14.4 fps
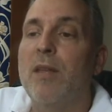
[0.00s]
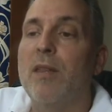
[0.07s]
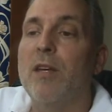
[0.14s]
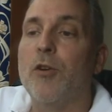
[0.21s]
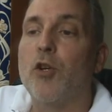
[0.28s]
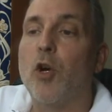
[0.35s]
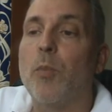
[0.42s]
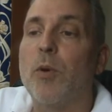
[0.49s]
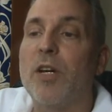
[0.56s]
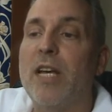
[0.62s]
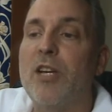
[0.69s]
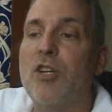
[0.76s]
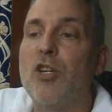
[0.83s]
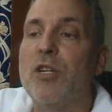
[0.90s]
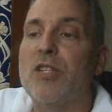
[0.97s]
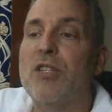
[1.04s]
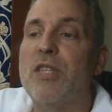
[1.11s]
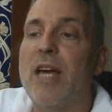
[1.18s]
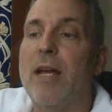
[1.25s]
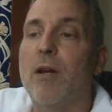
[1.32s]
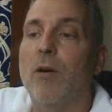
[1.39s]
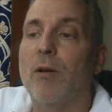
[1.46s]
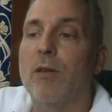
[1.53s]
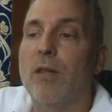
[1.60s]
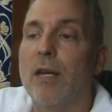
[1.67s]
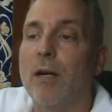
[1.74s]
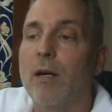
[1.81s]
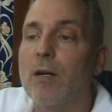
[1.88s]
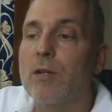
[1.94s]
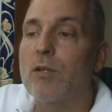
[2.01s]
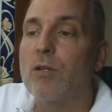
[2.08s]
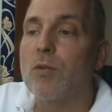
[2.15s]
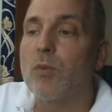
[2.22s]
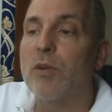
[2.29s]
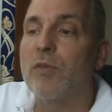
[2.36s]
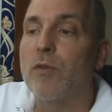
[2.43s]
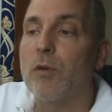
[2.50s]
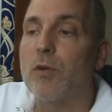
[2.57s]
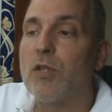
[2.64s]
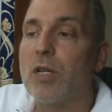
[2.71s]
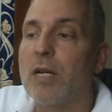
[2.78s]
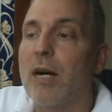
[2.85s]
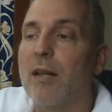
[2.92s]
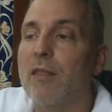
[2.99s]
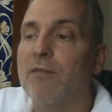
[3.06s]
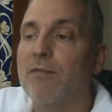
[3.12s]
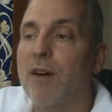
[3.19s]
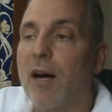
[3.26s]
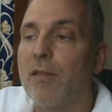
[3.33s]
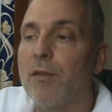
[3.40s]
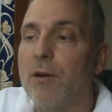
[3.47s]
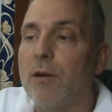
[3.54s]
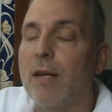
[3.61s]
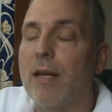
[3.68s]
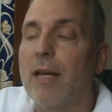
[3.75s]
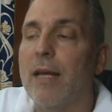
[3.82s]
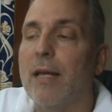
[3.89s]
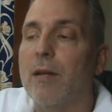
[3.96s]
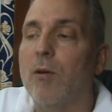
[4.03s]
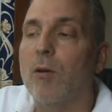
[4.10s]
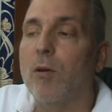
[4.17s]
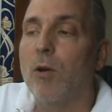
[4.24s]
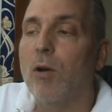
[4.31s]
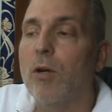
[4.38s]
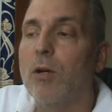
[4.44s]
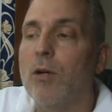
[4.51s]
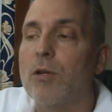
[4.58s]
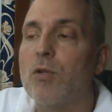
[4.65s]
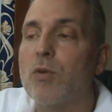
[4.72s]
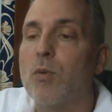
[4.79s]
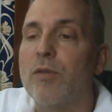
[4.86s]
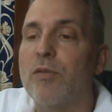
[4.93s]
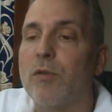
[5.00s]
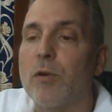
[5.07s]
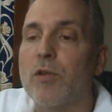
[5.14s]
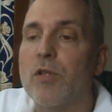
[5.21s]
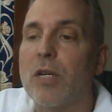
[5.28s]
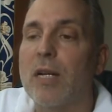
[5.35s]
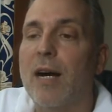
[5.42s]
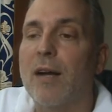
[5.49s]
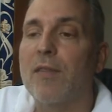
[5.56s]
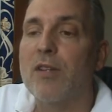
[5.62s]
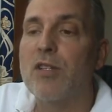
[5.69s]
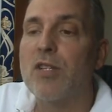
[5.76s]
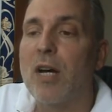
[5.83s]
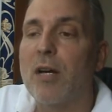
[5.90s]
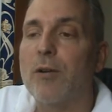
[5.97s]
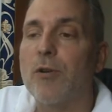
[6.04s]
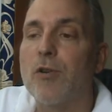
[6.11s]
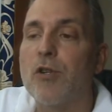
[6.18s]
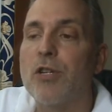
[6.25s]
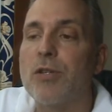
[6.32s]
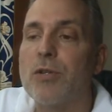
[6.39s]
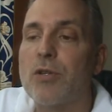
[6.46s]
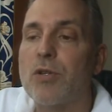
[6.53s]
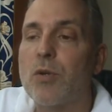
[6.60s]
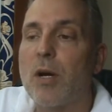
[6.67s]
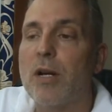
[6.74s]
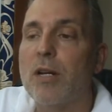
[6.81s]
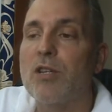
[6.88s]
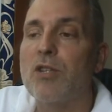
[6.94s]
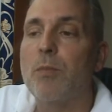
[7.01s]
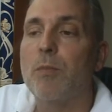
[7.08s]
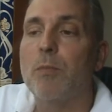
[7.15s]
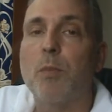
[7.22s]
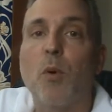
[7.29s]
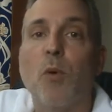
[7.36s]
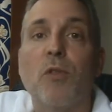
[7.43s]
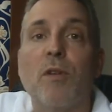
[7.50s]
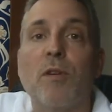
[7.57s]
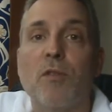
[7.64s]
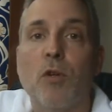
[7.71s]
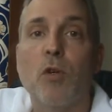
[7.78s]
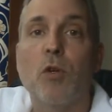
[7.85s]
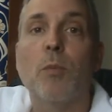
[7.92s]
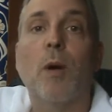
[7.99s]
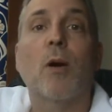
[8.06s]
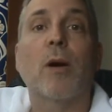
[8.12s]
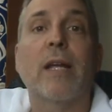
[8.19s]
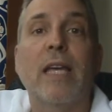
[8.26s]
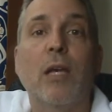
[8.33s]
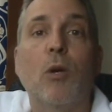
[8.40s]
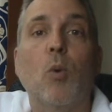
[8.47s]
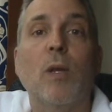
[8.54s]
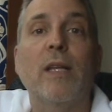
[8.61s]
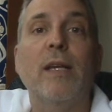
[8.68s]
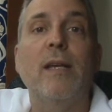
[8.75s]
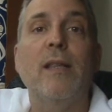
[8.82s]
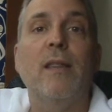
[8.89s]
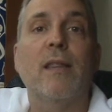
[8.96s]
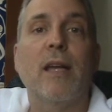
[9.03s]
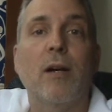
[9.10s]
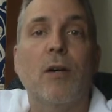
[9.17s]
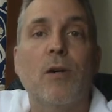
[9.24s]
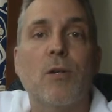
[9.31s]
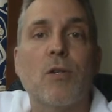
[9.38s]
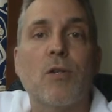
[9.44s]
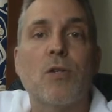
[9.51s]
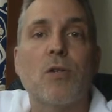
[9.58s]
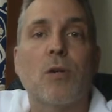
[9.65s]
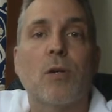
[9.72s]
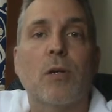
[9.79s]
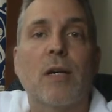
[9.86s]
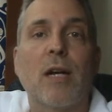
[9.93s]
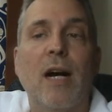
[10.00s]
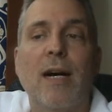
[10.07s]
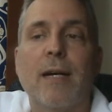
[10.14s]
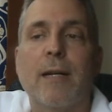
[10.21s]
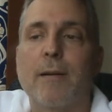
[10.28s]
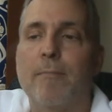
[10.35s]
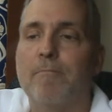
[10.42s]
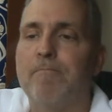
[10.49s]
The interpretation is that Theos refers to God the Father, and Logos refers to God the Son, or Jesus Christ, both of whom are equally Theos, or God.